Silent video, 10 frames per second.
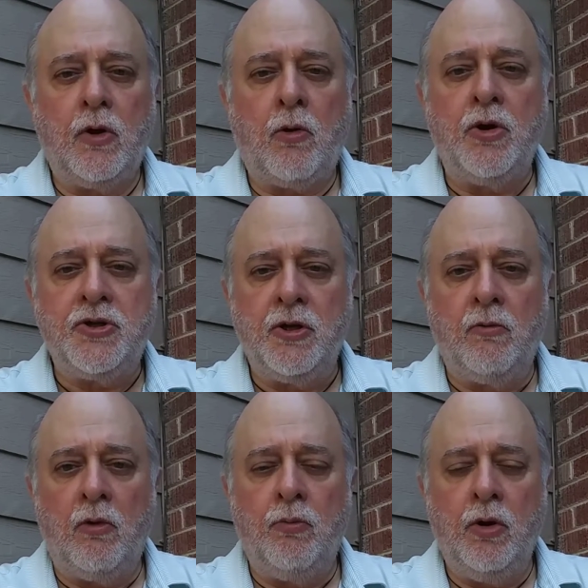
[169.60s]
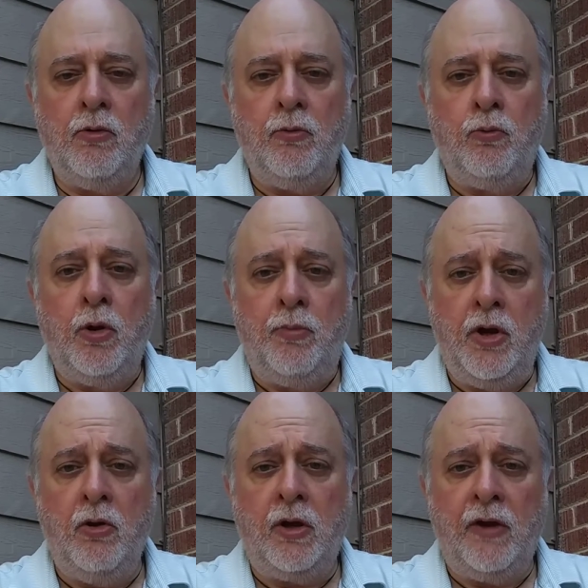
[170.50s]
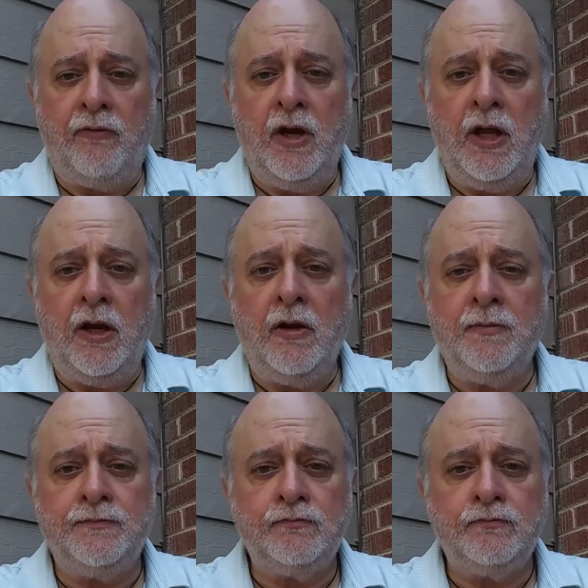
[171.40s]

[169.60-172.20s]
Christian rebuke if needed.